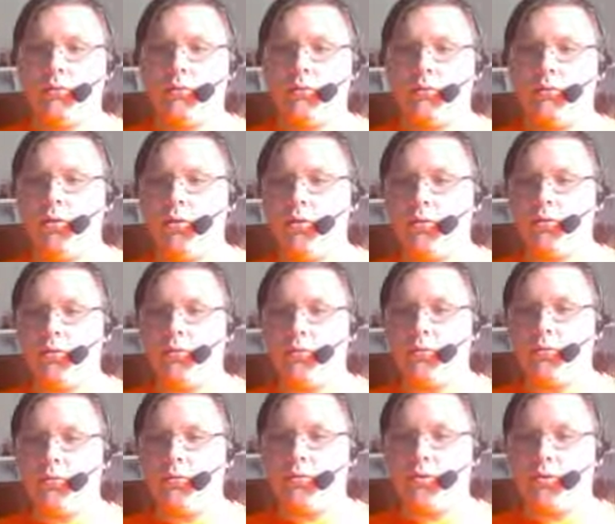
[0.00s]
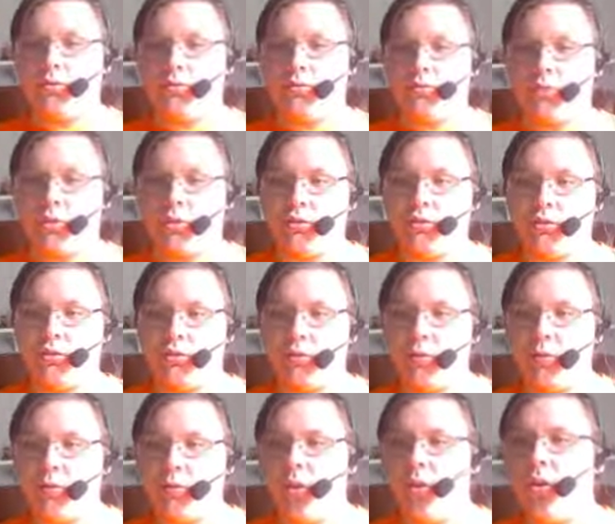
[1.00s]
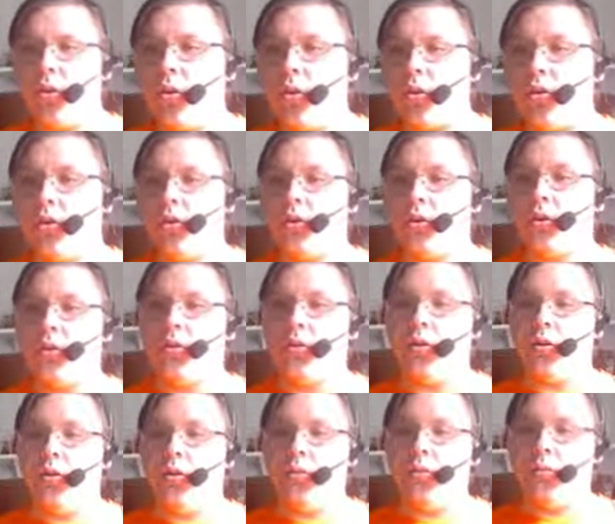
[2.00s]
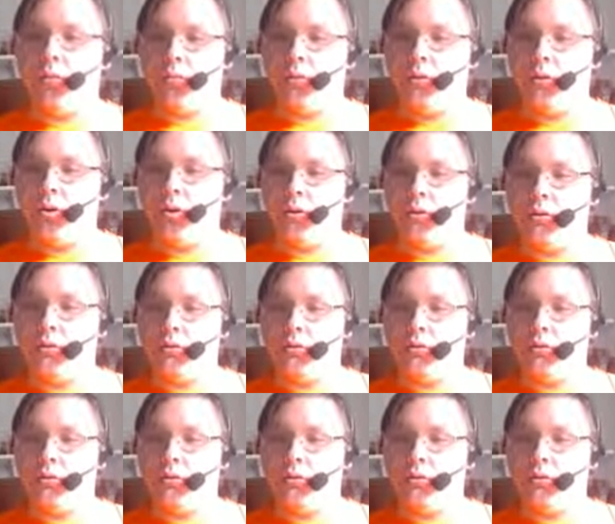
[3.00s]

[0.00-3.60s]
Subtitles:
murders with those questions before. Well, only one.